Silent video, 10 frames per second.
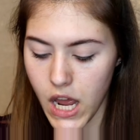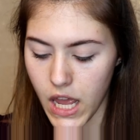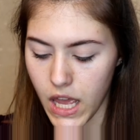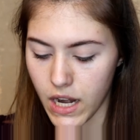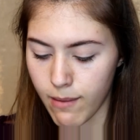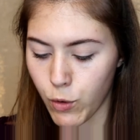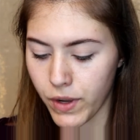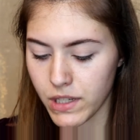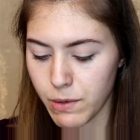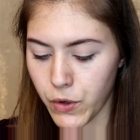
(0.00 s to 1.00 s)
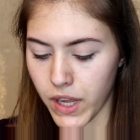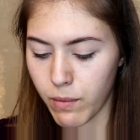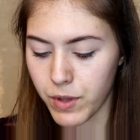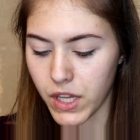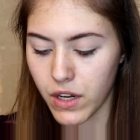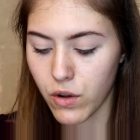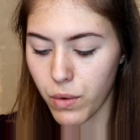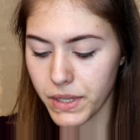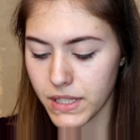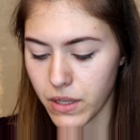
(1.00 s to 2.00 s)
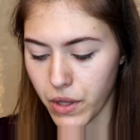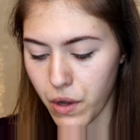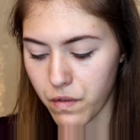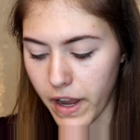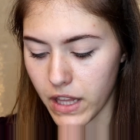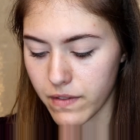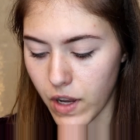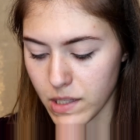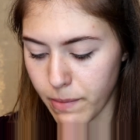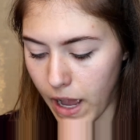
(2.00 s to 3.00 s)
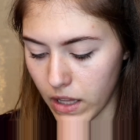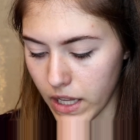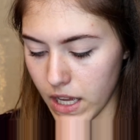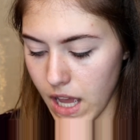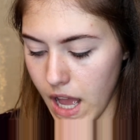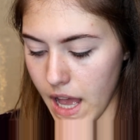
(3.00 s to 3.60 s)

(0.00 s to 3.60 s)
and I'm going to be going in with a Nicole Concealio Violet Voss palette,